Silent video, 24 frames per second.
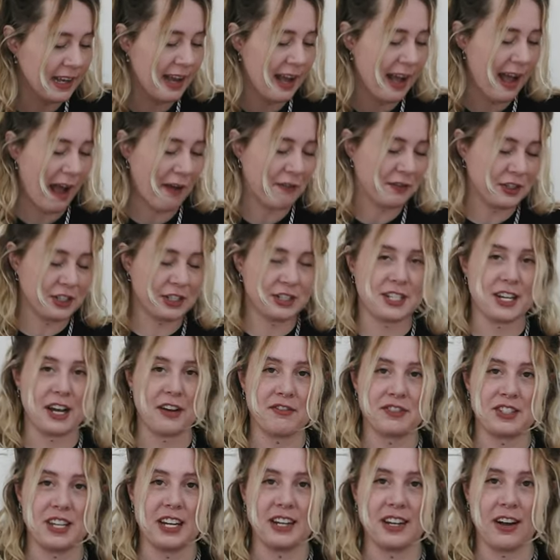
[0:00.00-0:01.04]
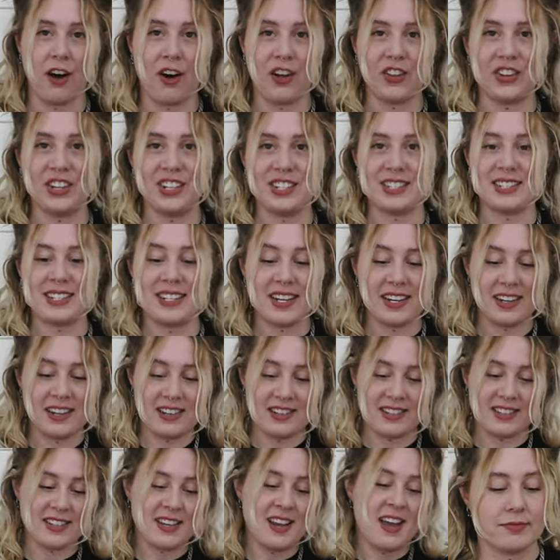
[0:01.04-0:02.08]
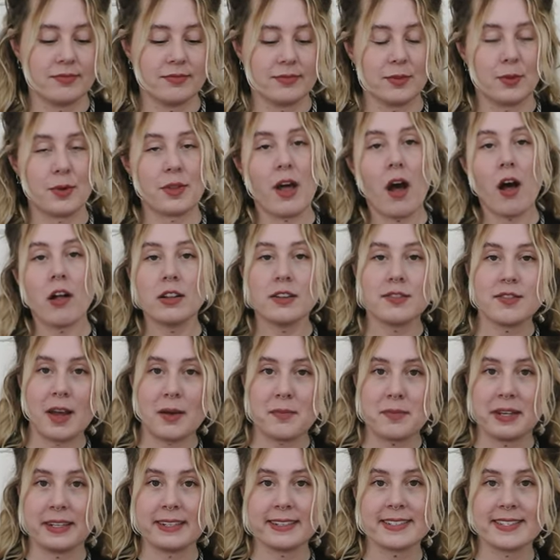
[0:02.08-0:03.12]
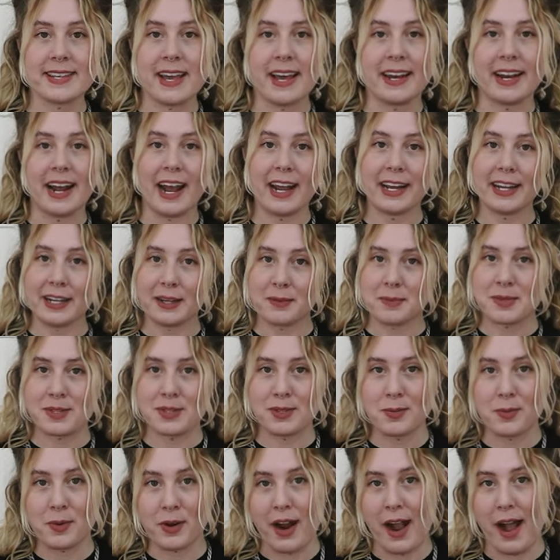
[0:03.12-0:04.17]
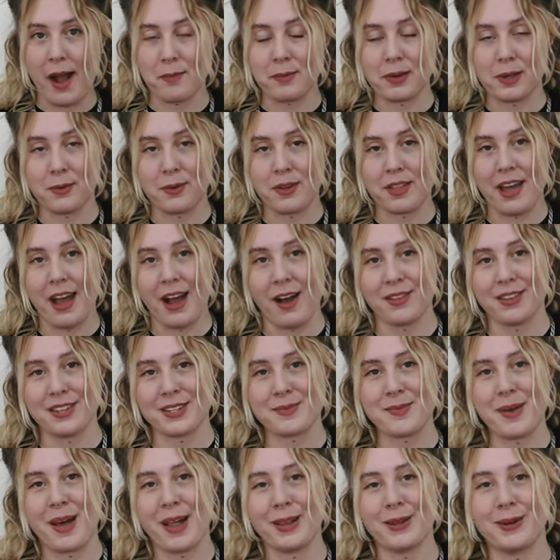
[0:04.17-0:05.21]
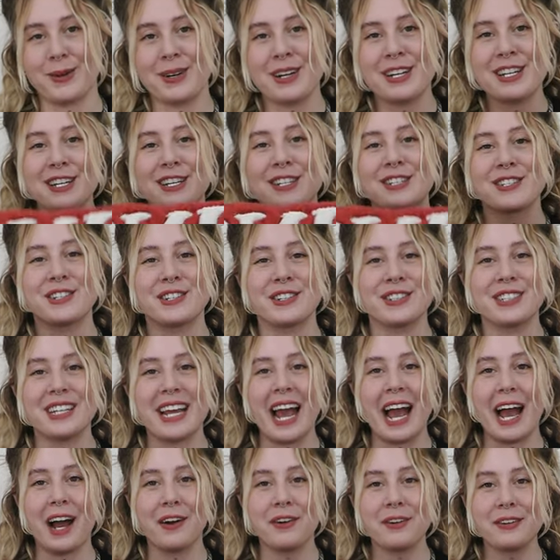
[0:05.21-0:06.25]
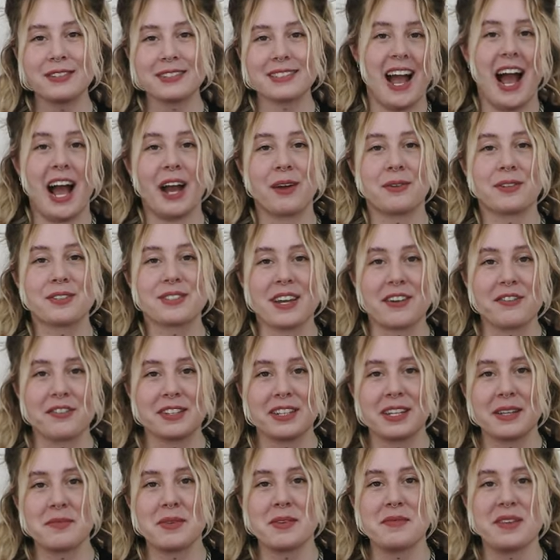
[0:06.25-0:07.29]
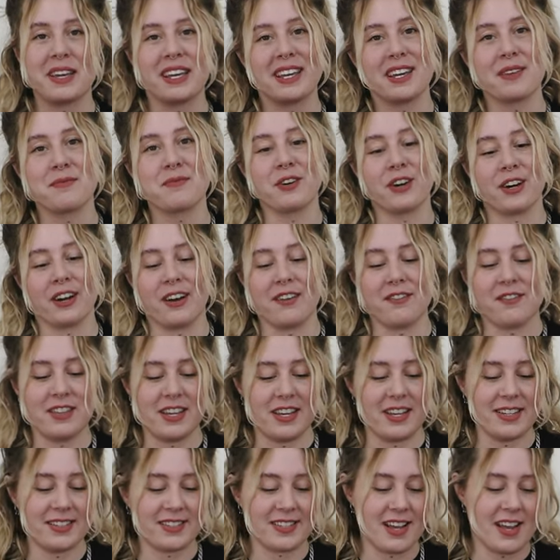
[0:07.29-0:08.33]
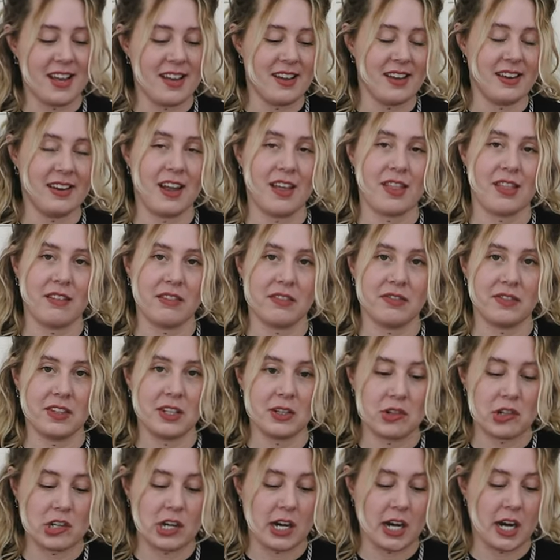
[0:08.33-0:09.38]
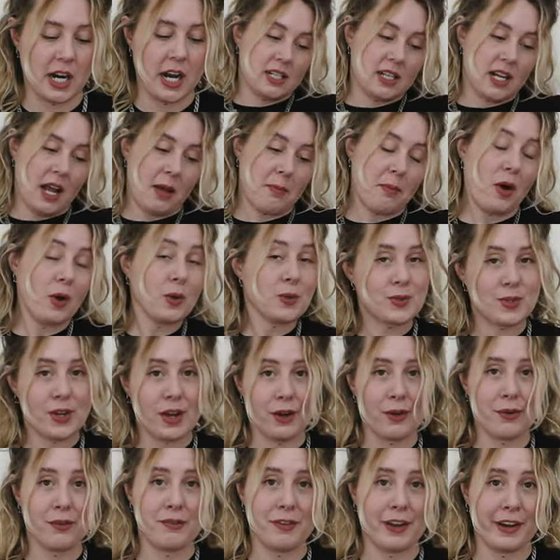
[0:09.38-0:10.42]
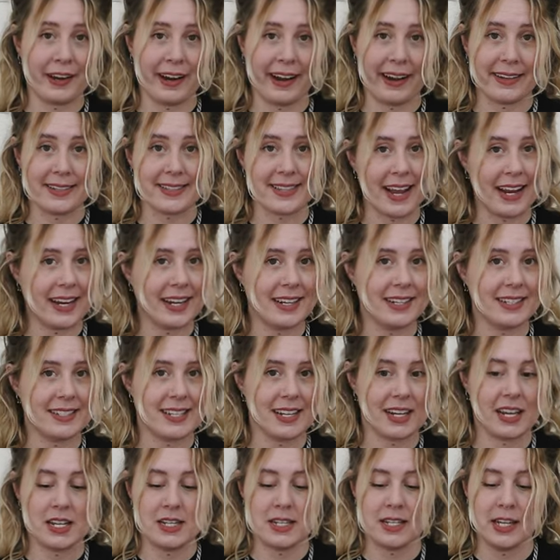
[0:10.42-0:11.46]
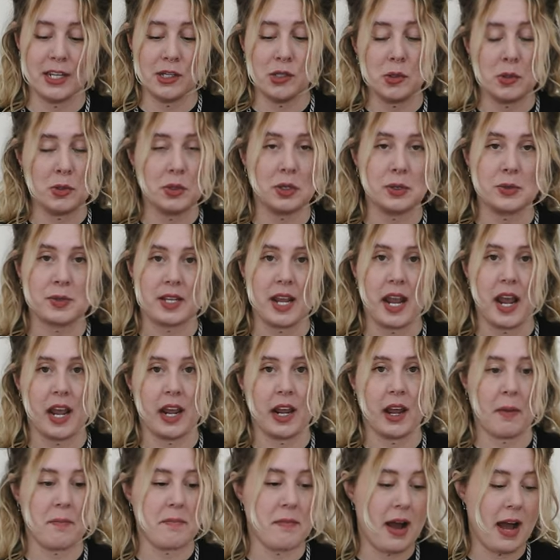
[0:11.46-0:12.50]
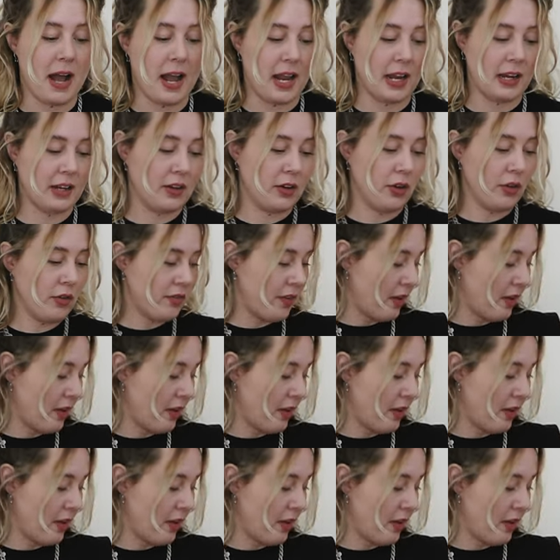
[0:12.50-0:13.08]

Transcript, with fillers: after tufting all these years. With all of that being said, I am super happy with how this pillow turned out. I will definitely be making more of these in the future. I'm also very excited to continue using my new